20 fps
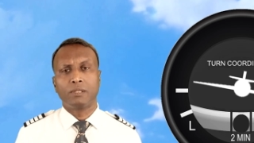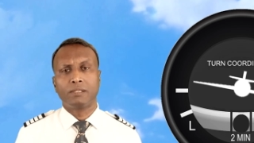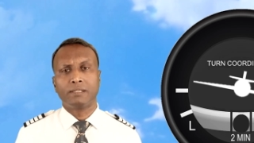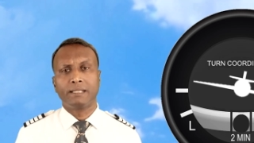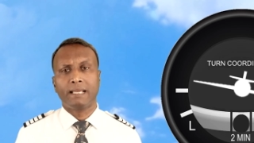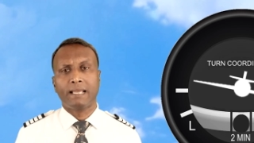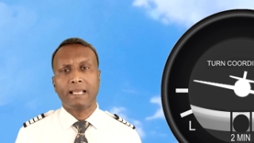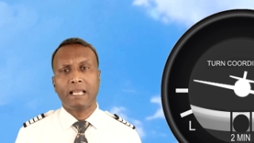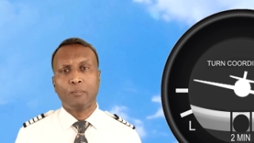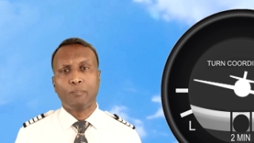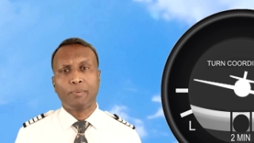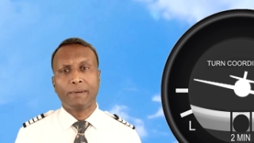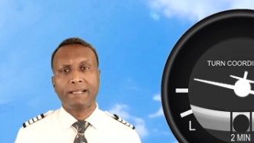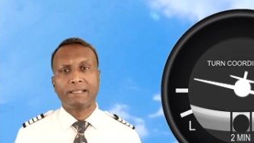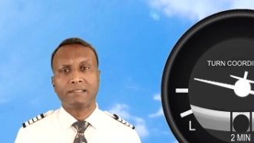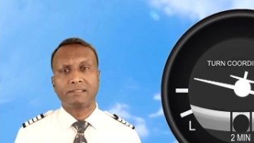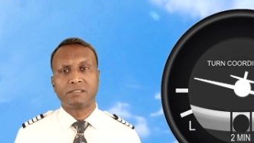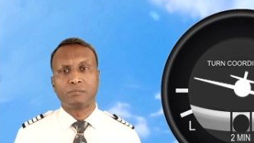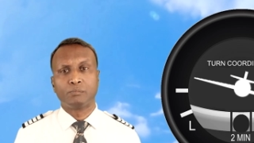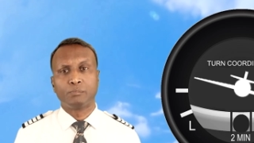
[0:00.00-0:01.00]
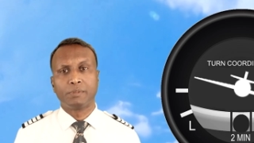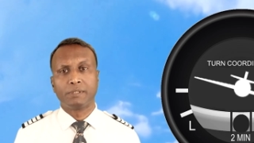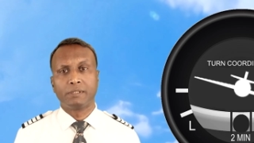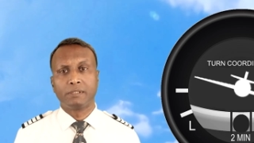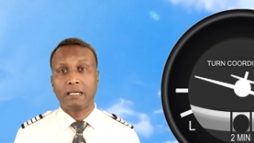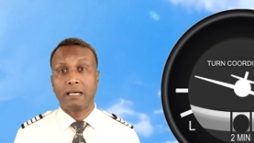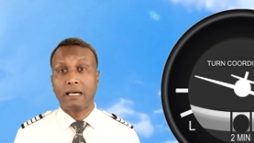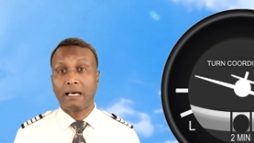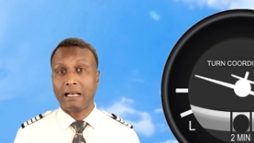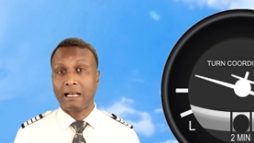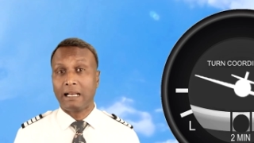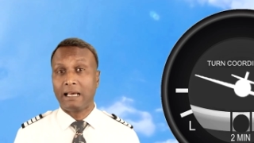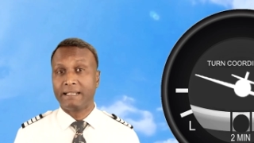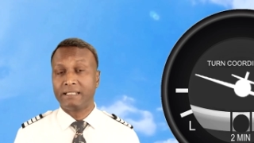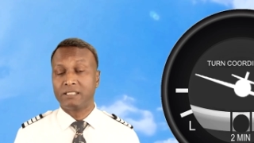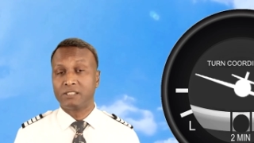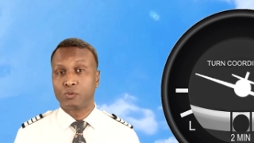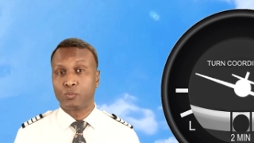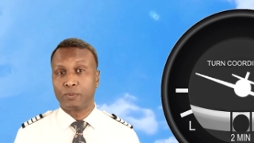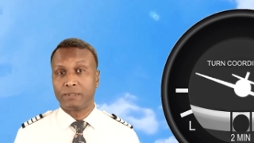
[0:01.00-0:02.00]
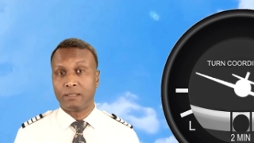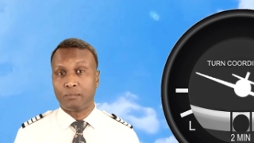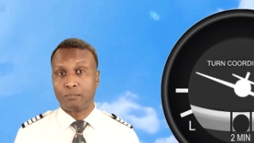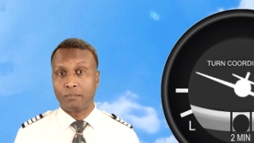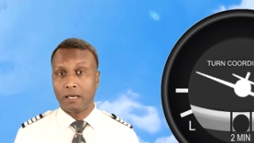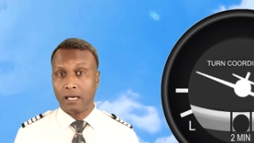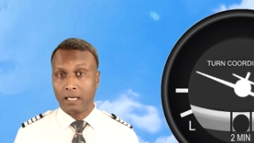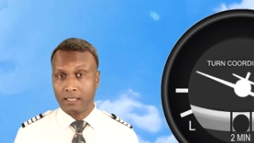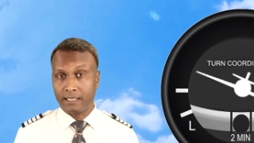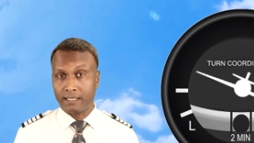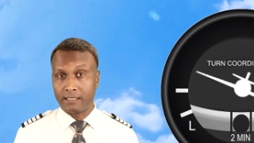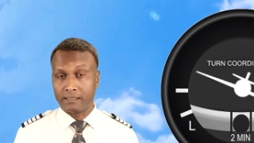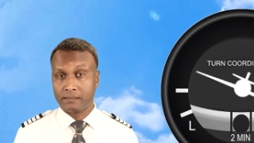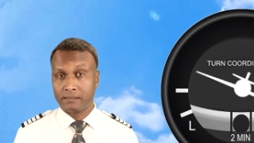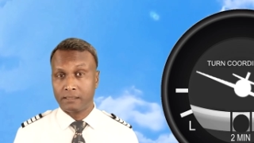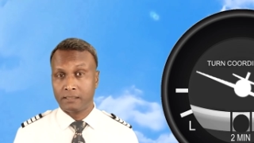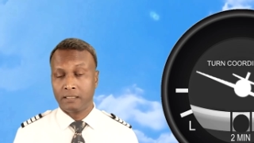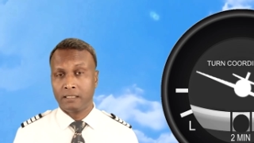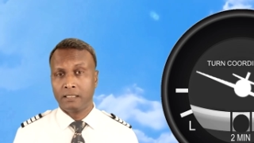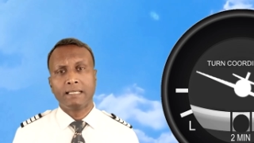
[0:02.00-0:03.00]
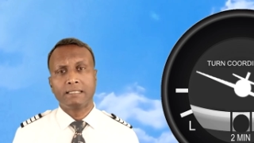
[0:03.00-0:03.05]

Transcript: and when the airplane symbol aligns with the markings,